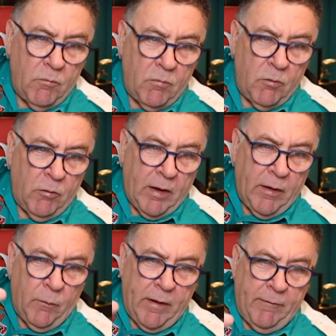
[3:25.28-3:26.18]
right
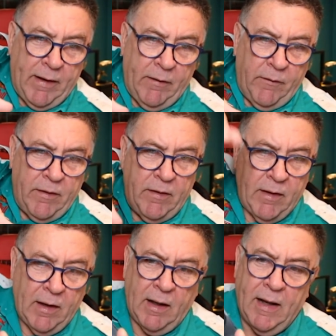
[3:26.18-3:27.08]
the way around
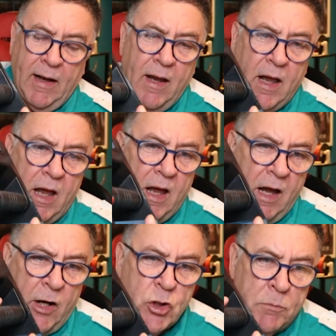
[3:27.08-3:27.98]
there like that.
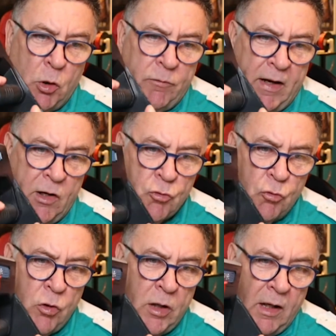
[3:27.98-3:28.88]
And as you move it, it's
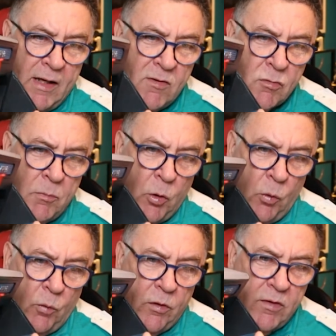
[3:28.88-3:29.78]
really
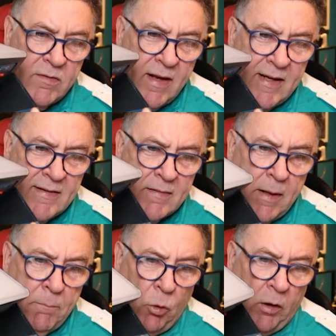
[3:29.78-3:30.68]
smooth. It takes a bit
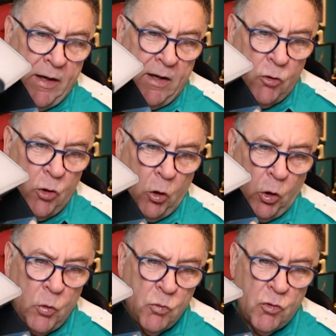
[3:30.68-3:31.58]
of pulling. It's not
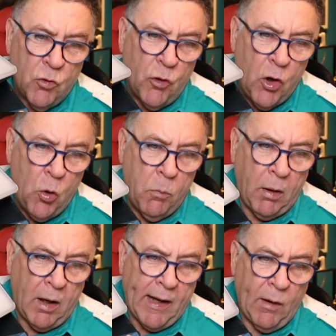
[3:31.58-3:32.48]
loose. There's no
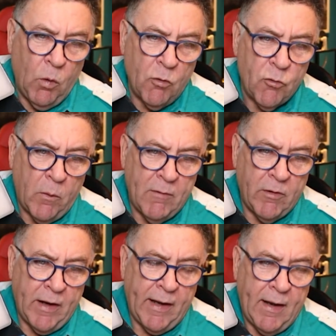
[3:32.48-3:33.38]
play
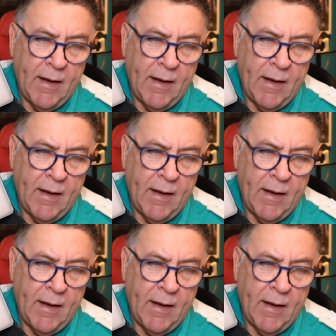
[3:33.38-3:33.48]
whatsoever in it.